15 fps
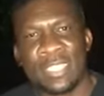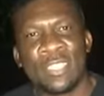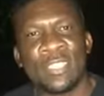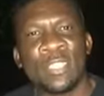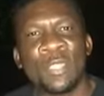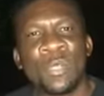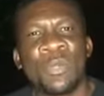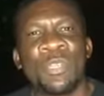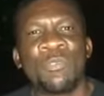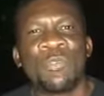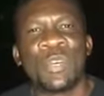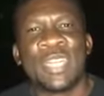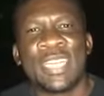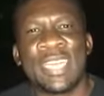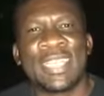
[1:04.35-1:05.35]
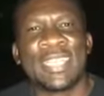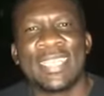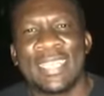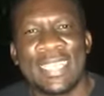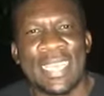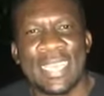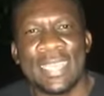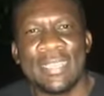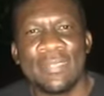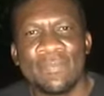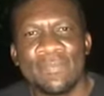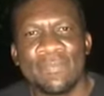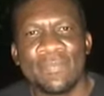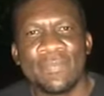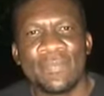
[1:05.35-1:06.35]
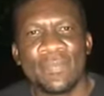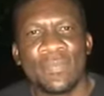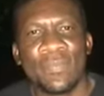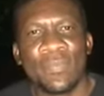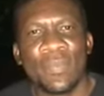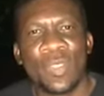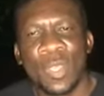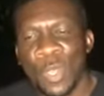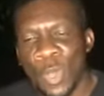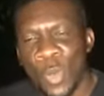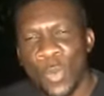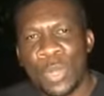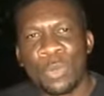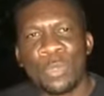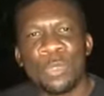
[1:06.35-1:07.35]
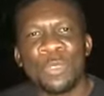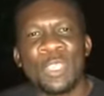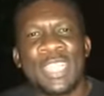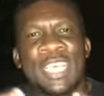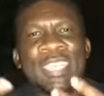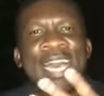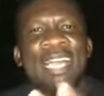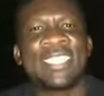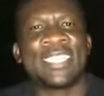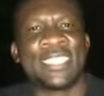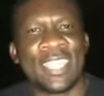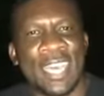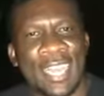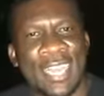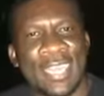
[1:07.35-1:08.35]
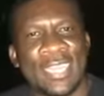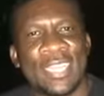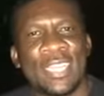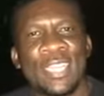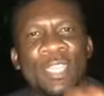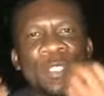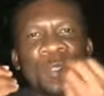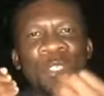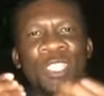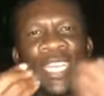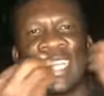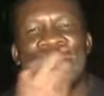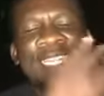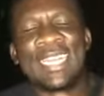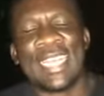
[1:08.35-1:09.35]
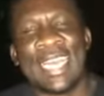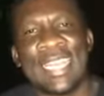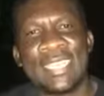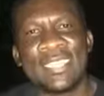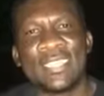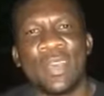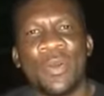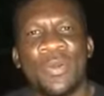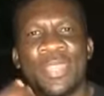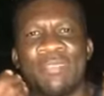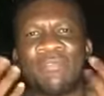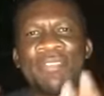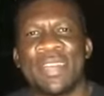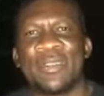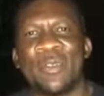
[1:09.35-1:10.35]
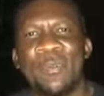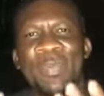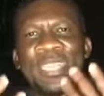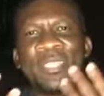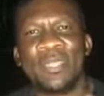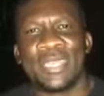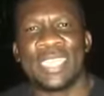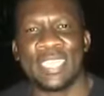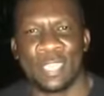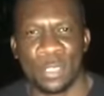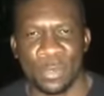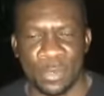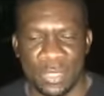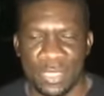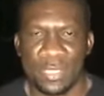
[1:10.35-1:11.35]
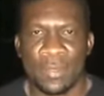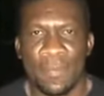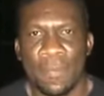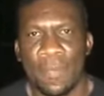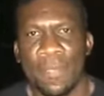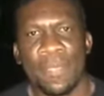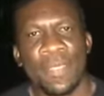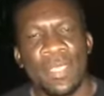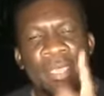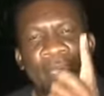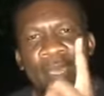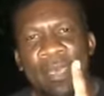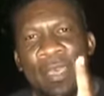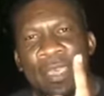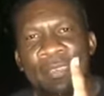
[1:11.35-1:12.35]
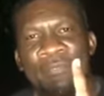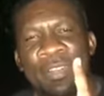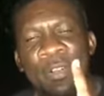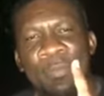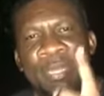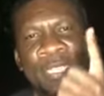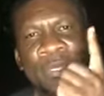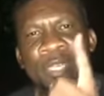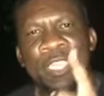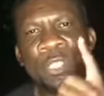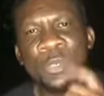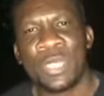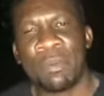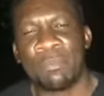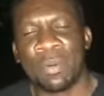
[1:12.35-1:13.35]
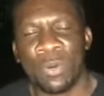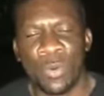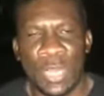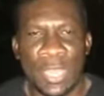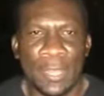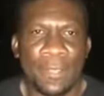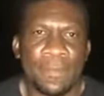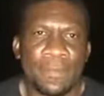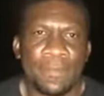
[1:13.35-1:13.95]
that's a story for another day. We'll use that hashtag to shine a light on environmental issues. Environmental issue number 1,